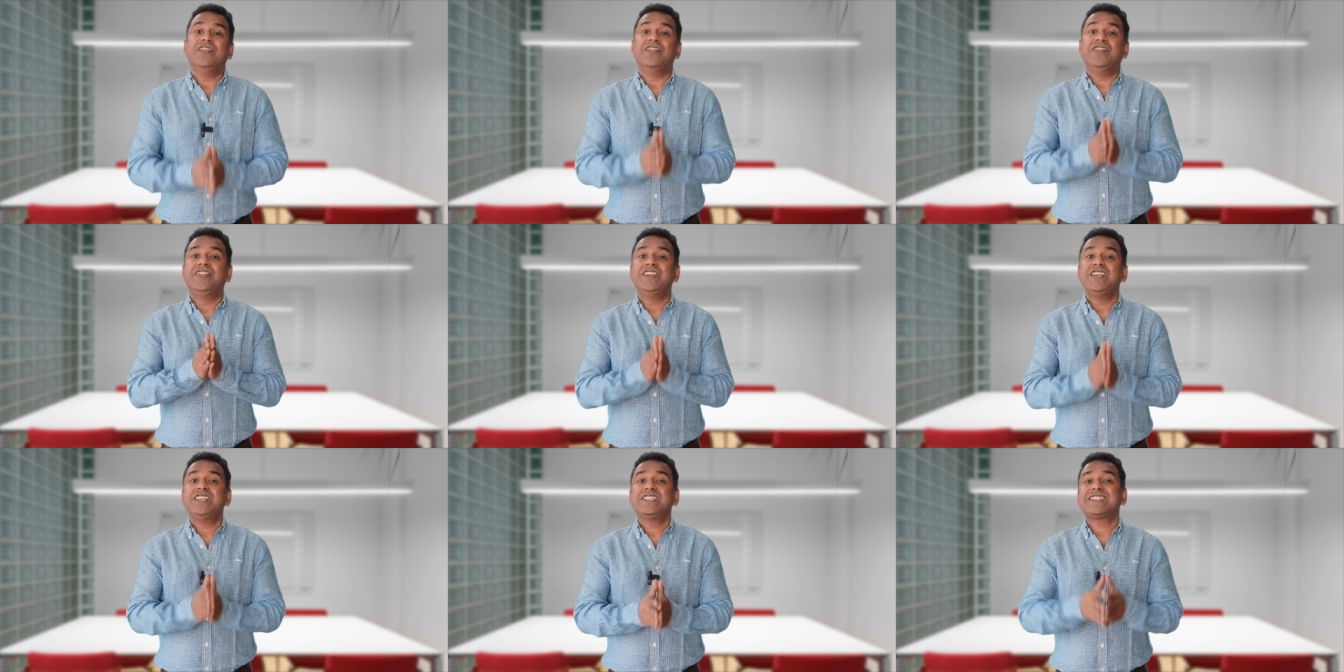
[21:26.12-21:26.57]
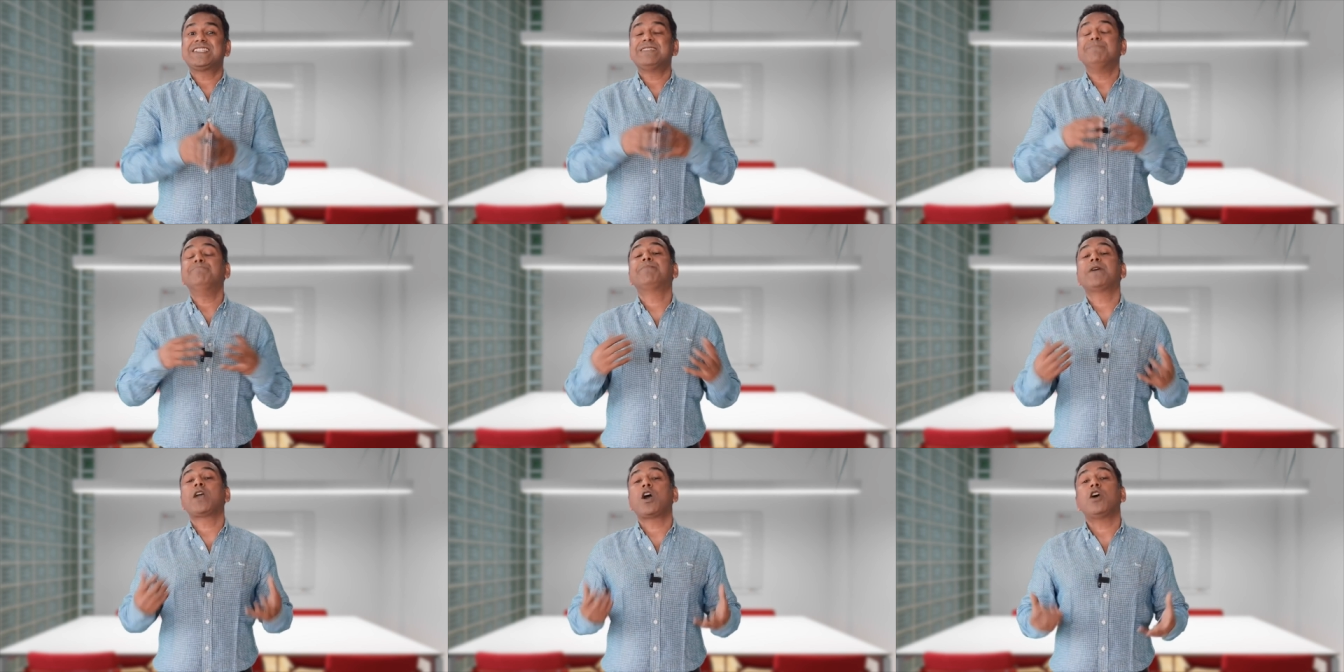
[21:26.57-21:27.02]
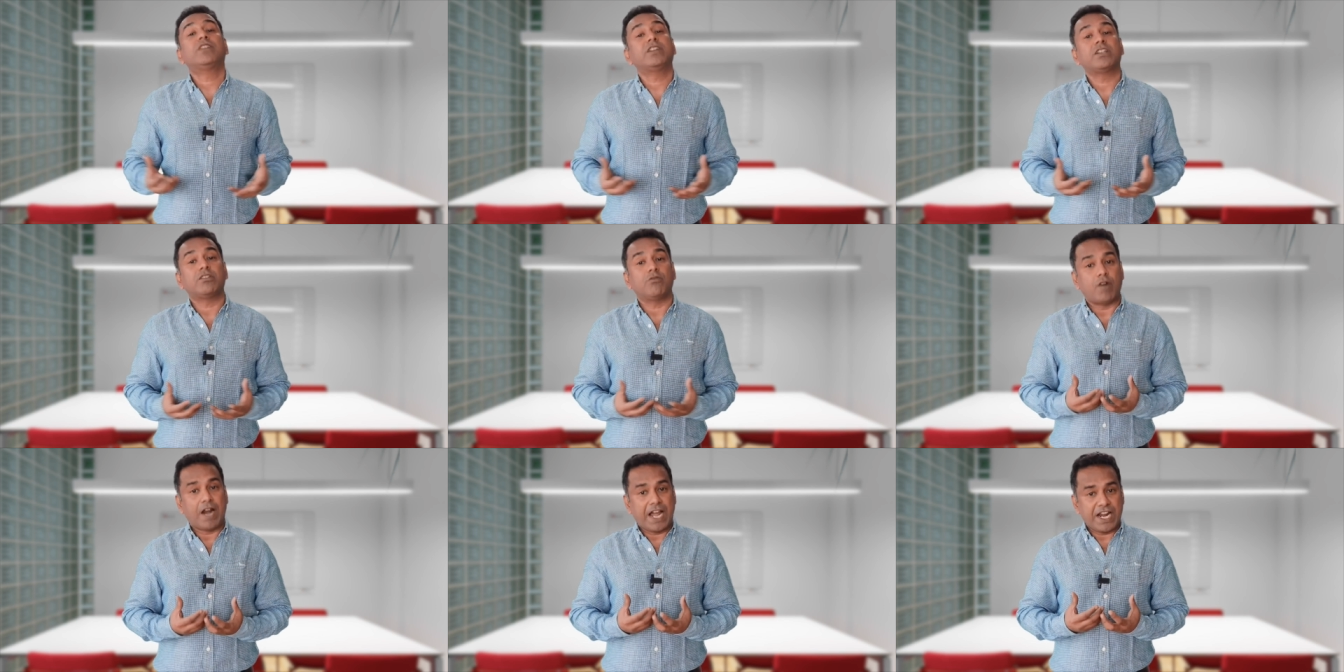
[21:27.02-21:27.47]
This
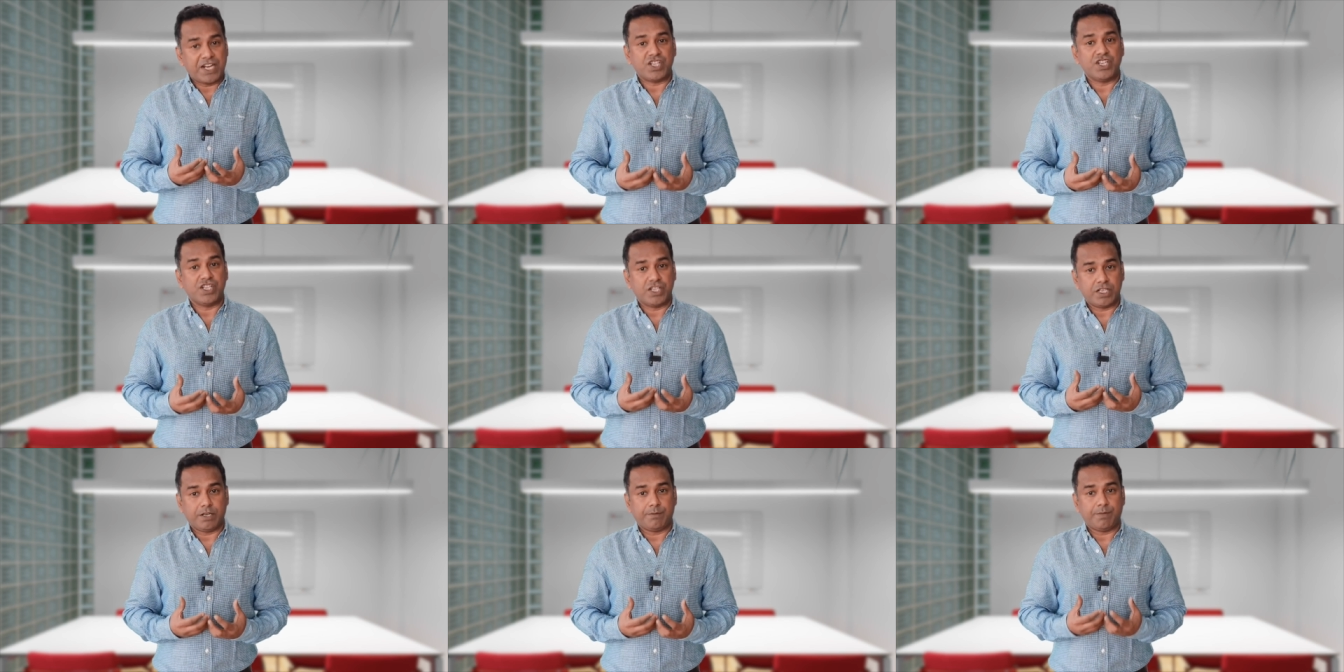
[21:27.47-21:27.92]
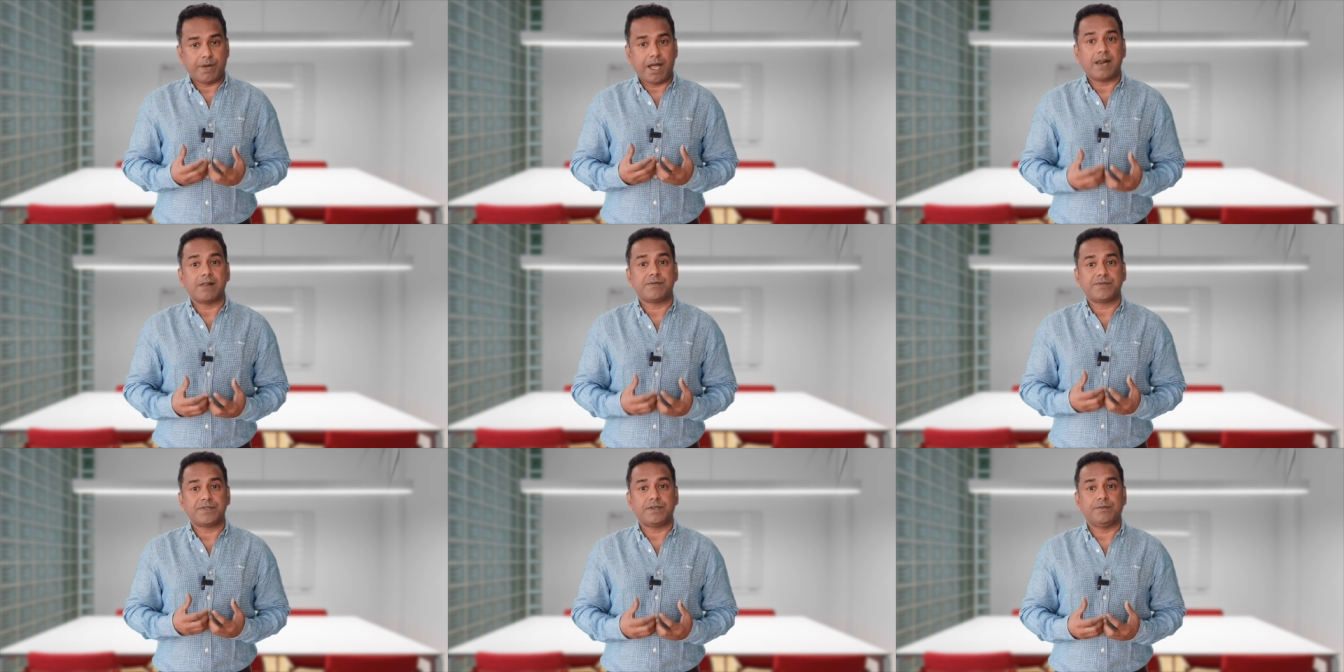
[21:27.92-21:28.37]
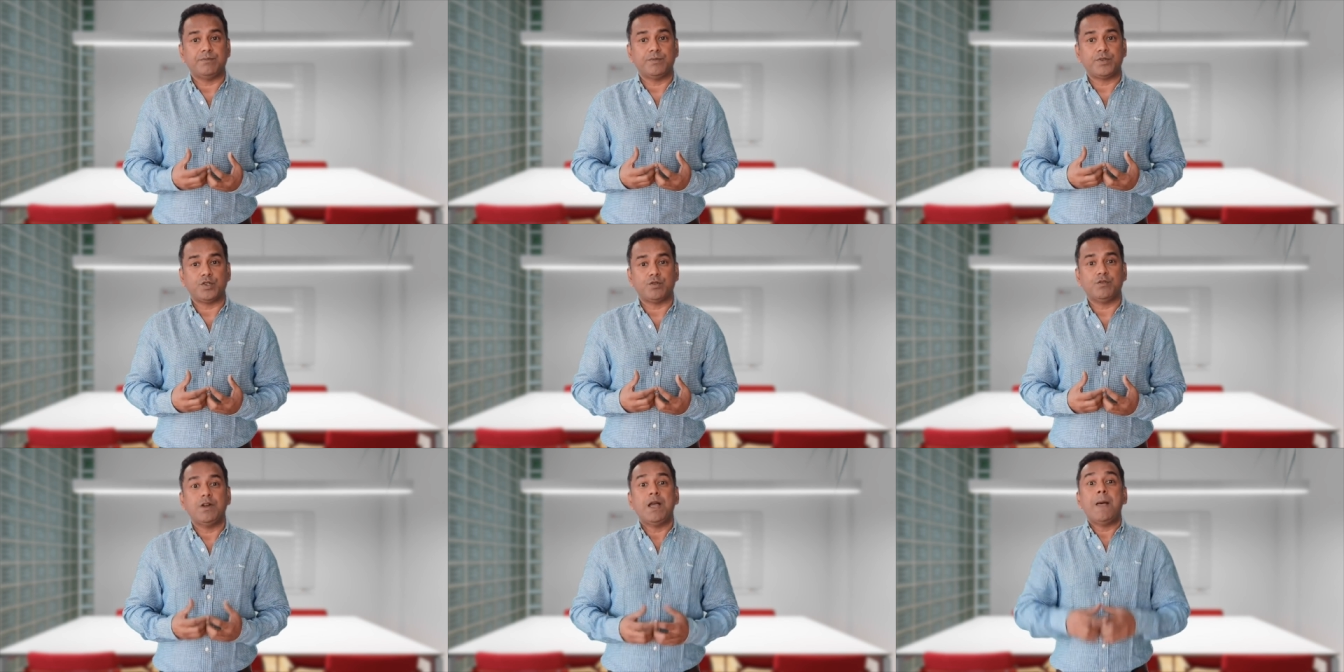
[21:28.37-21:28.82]
symbiotic relationship helps them
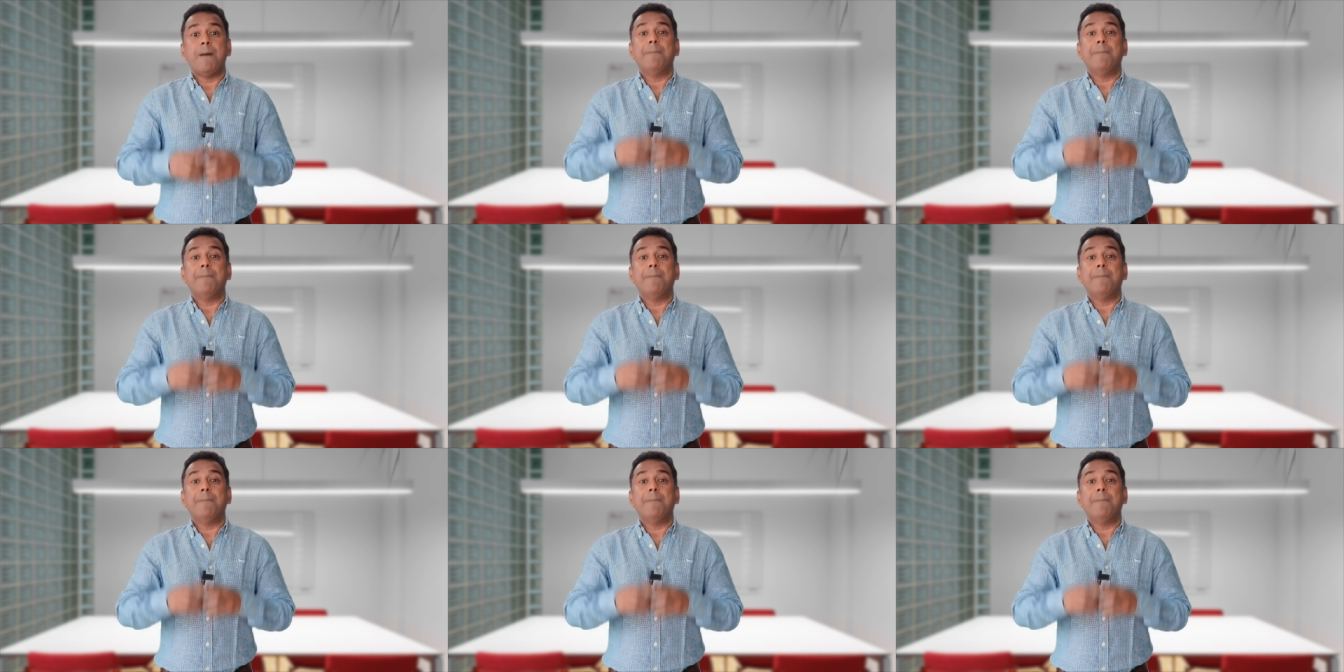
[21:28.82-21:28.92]
to